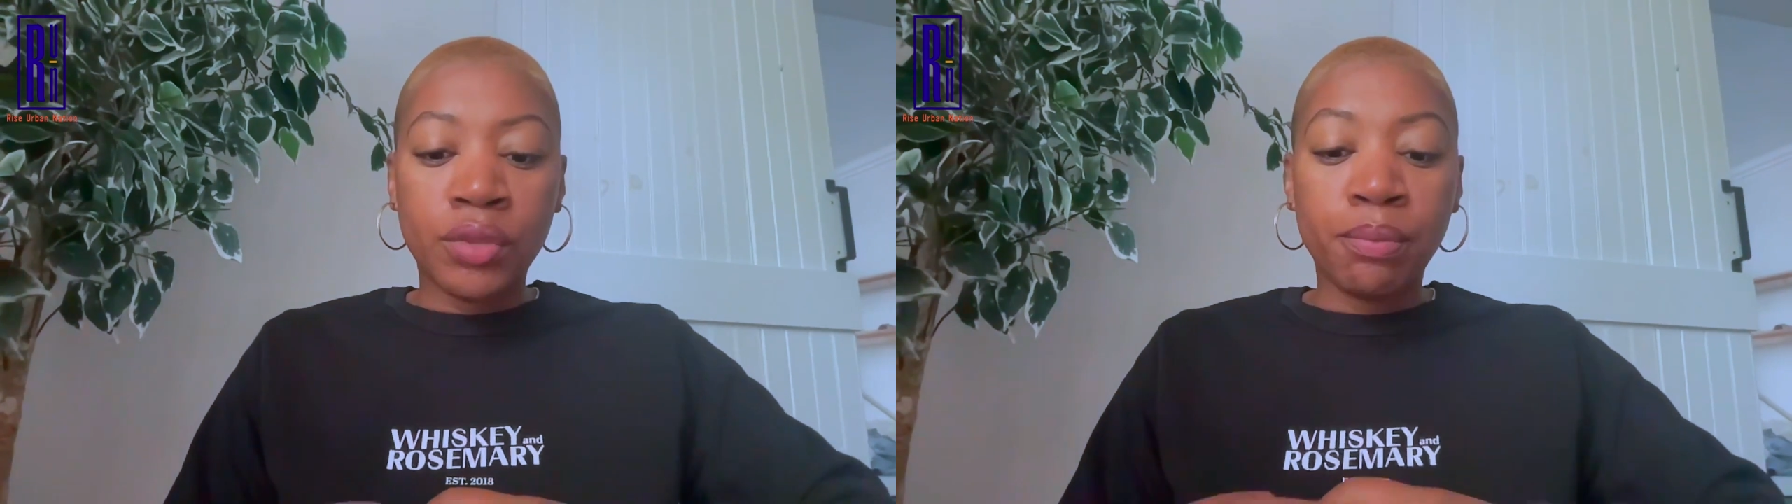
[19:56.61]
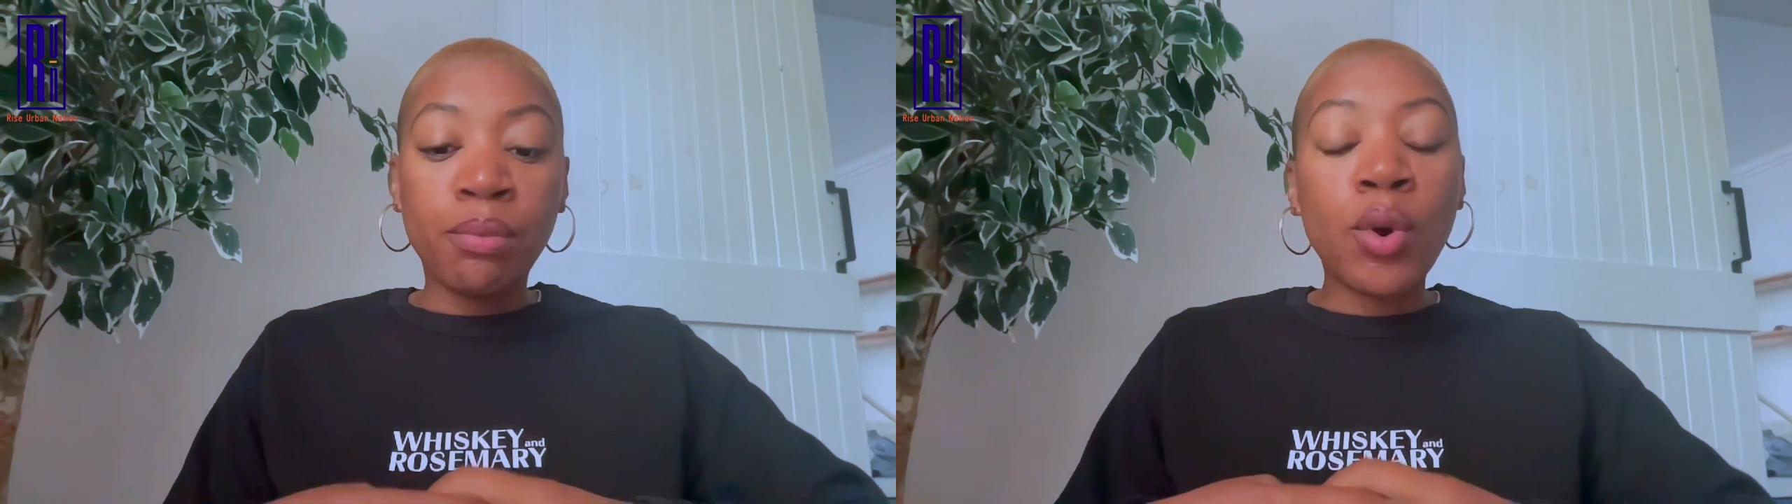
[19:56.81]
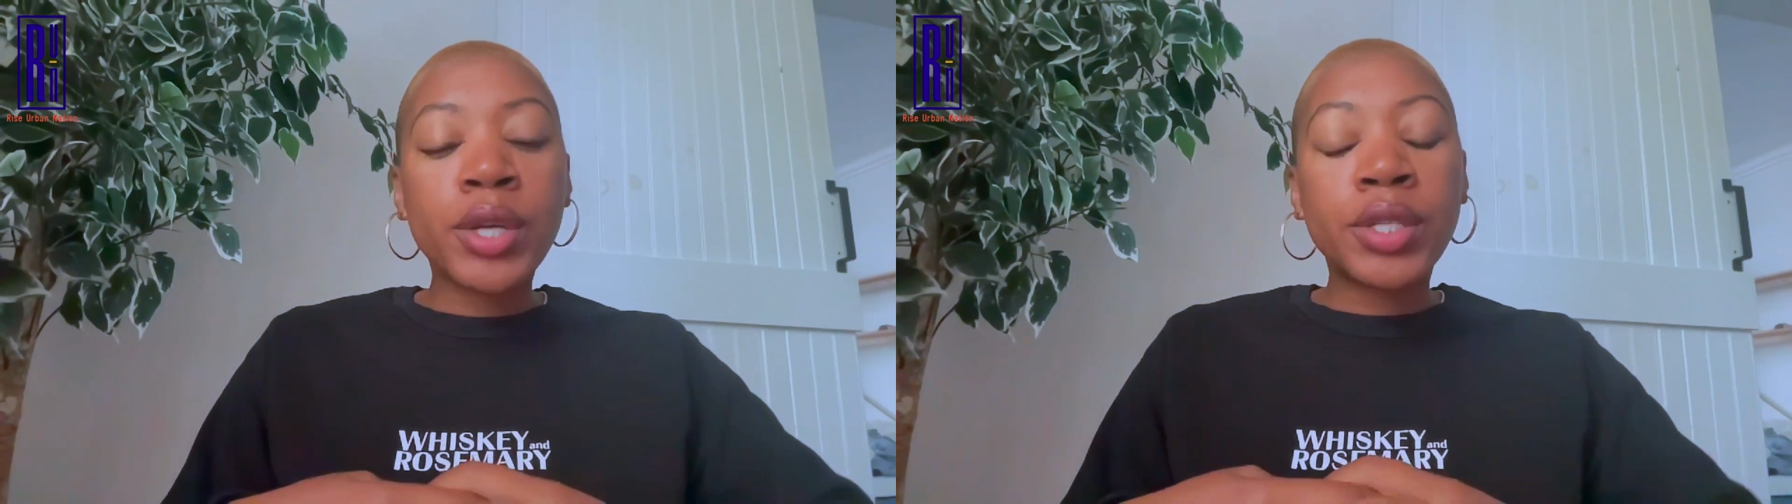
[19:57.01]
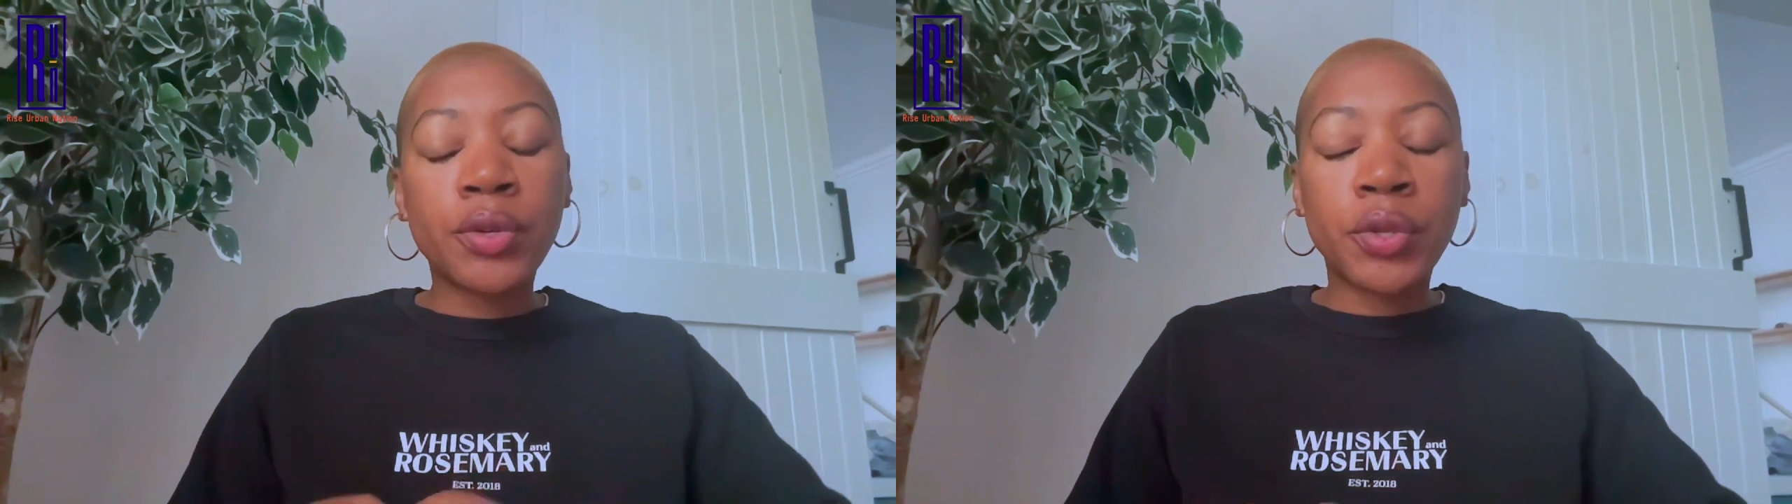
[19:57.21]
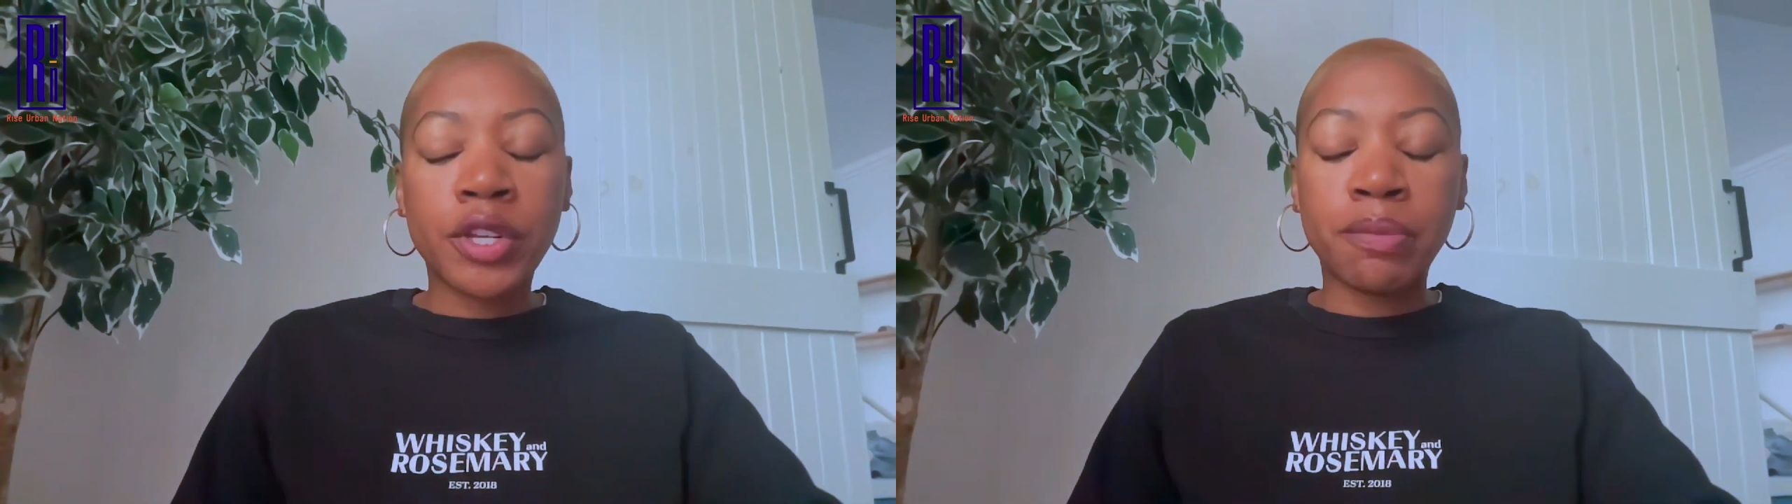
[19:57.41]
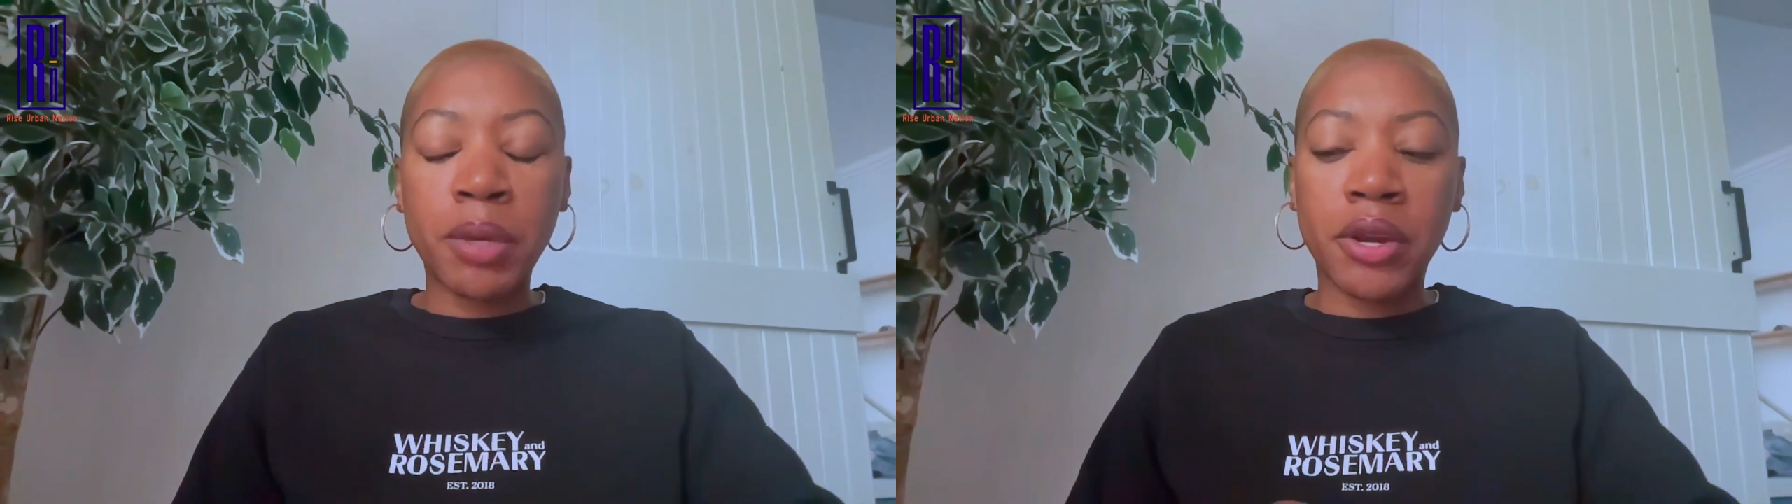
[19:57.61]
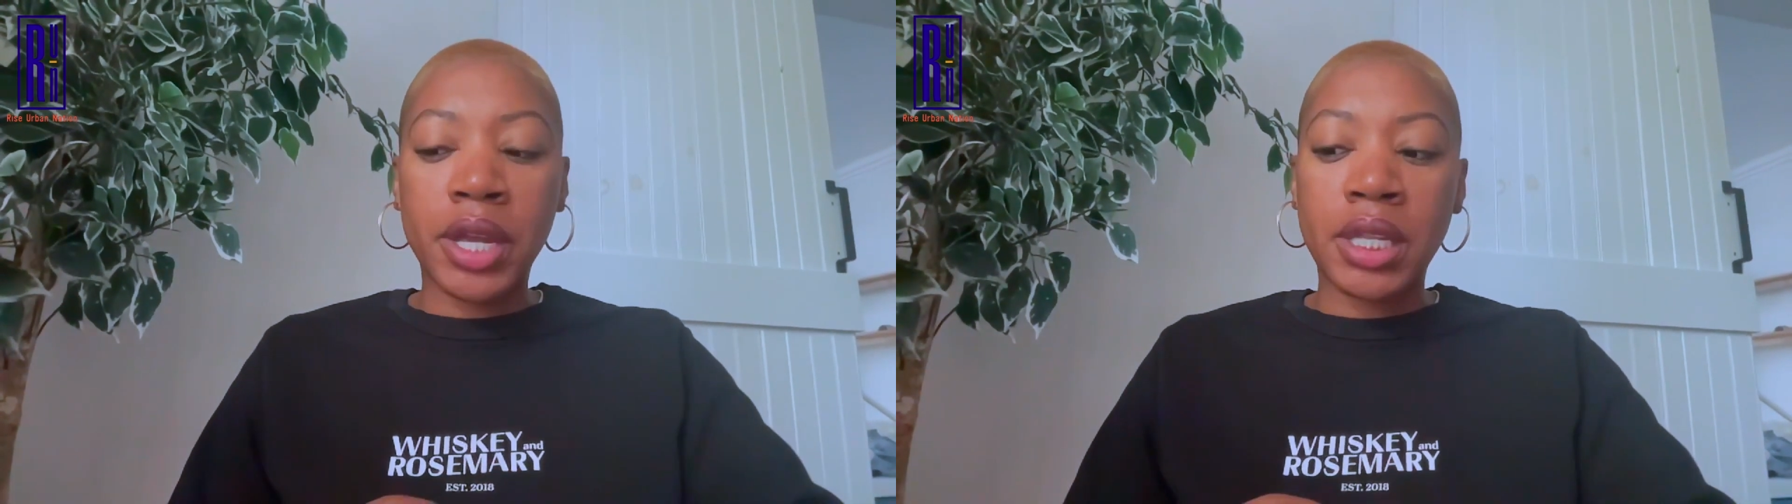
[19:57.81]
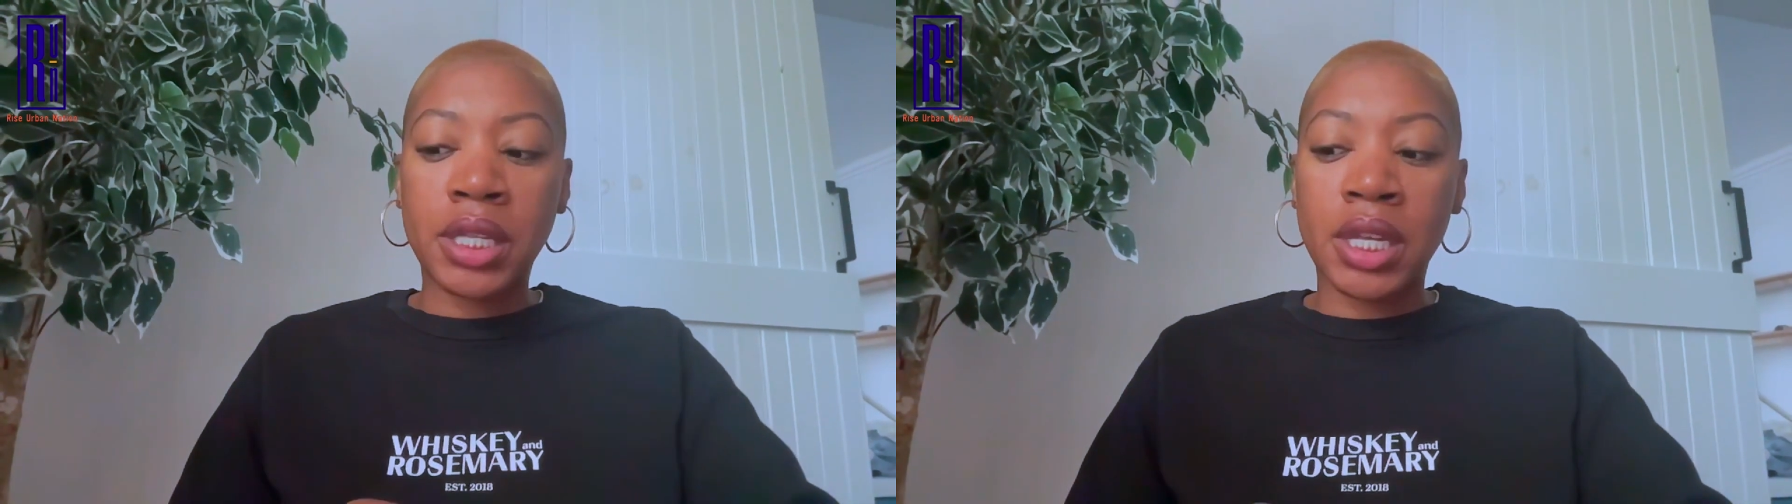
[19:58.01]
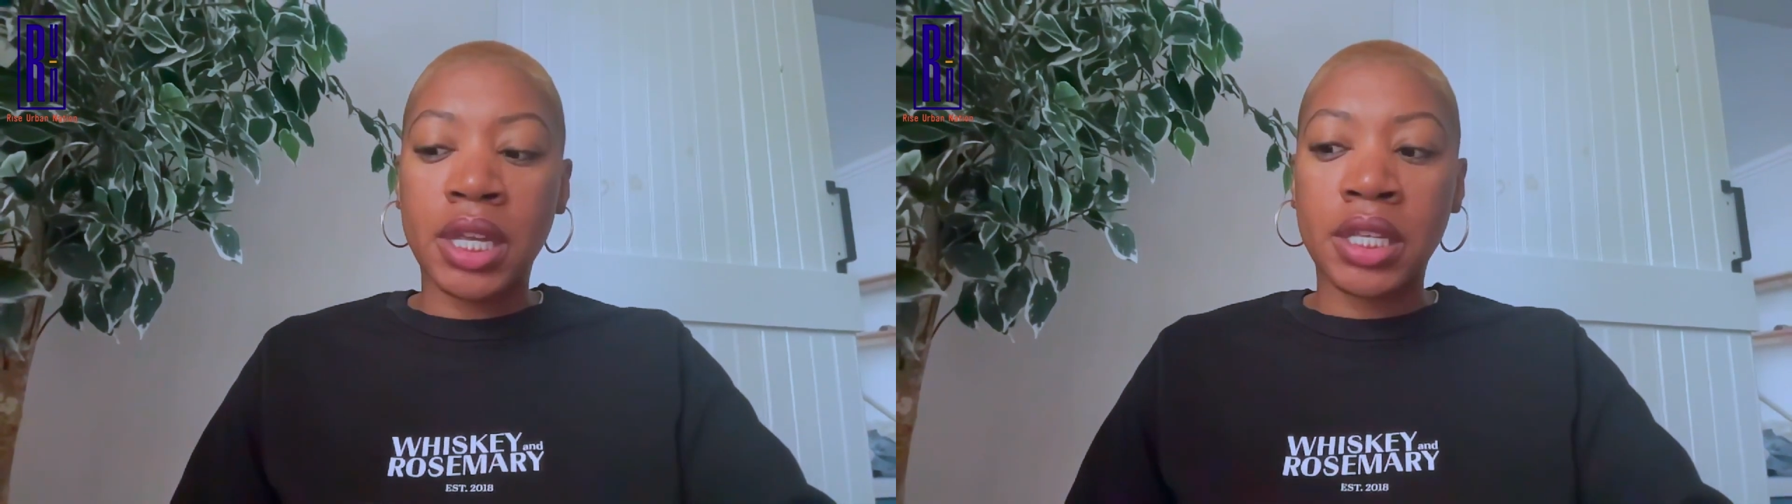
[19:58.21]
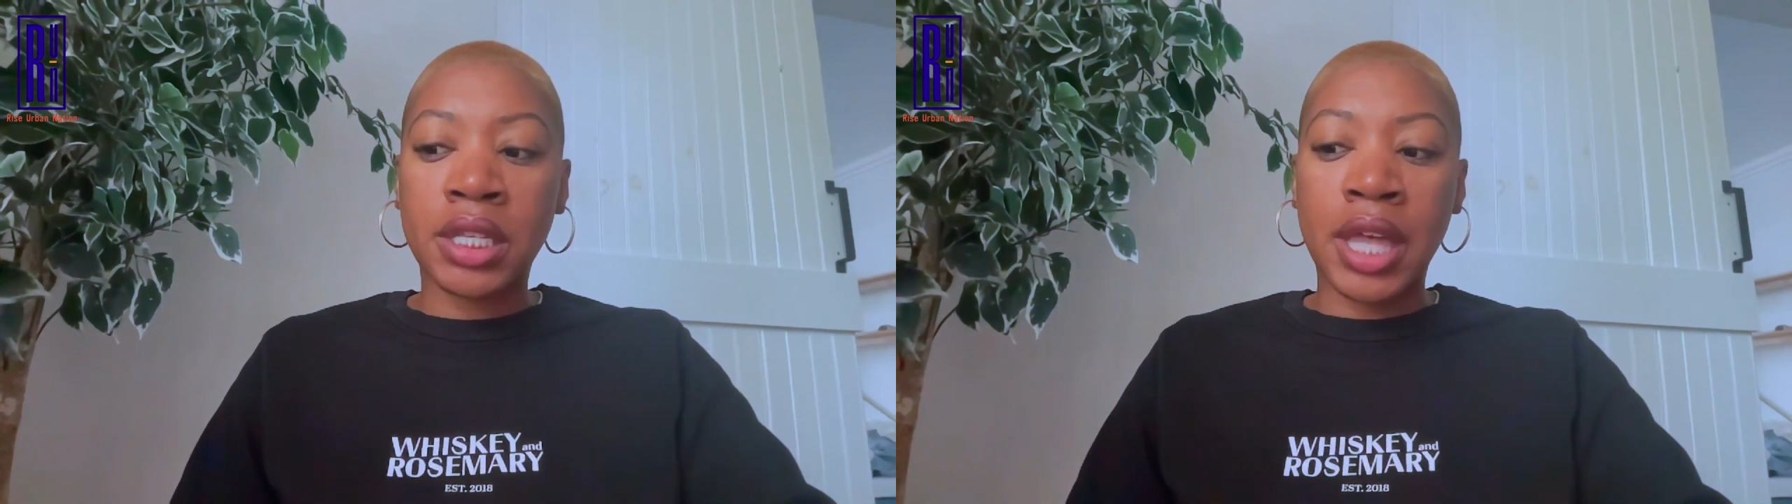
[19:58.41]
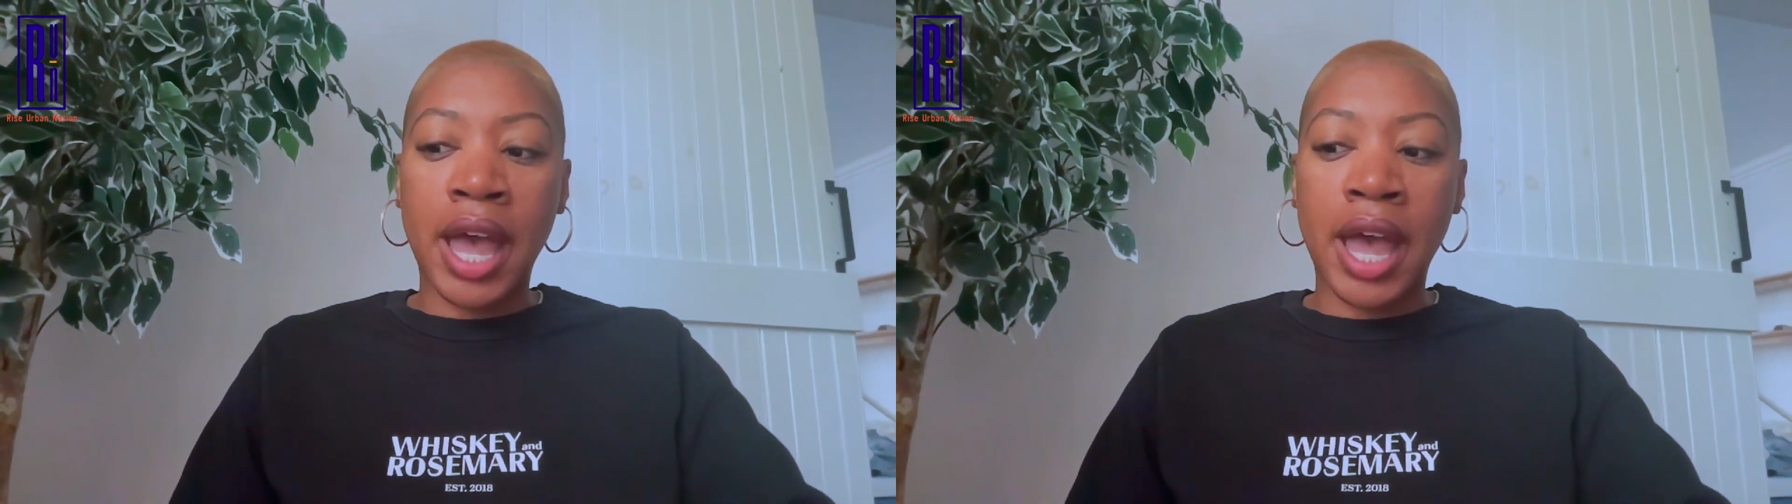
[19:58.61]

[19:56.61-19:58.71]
more social experiences mm-hmm.